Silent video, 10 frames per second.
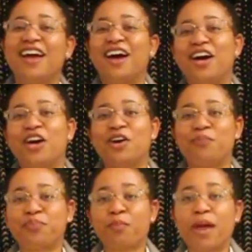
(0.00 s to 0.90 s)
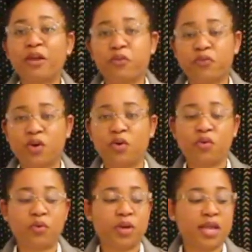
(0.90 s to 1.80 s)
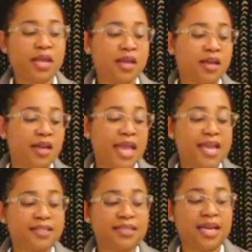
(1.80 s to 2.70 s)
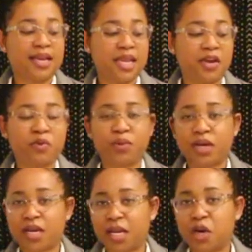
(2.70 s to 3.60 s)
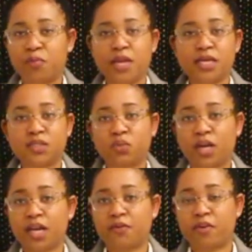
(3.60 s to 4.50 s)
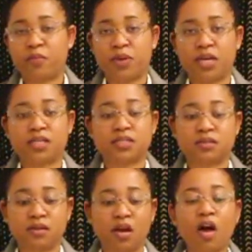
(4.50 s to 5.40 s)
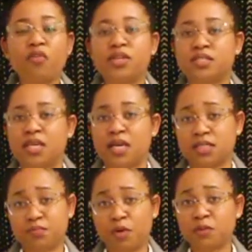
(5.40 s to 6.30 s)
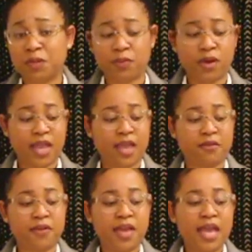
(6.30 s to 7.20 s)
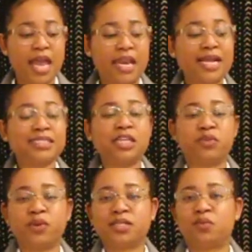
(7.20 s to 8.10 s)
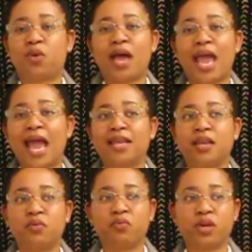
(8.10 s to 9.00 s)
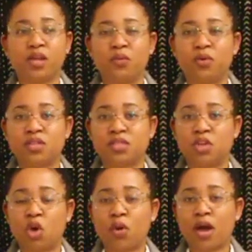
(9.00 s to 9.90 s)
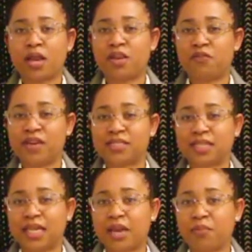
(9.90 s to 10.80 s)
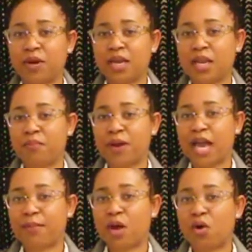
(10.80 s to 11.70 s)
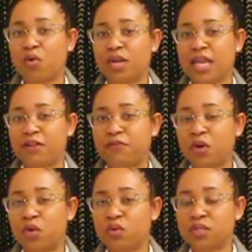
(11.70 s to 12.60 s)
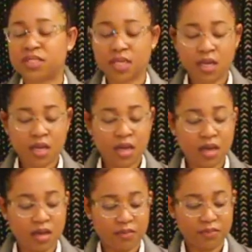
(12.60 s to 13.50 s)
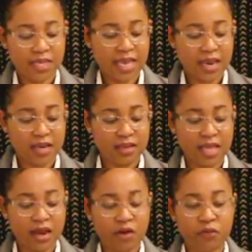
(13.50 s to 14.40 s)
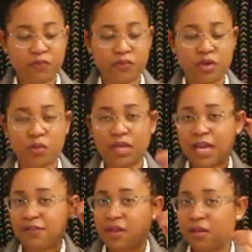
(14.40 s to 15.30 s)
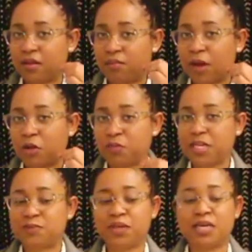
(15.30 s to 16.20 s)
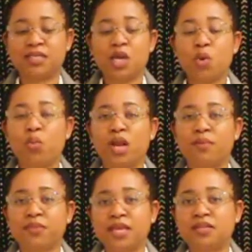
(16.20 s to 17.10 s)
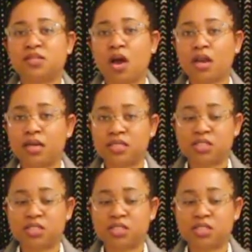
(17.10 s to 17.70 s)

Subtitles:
Microphone, headset, earbud, earpiece, whatever, because all these things most people have. And that's another reason why I didn't really want to go out and invest a lot of money and buy my own headphones that are, had the mouthpiece, because when I'm then talking to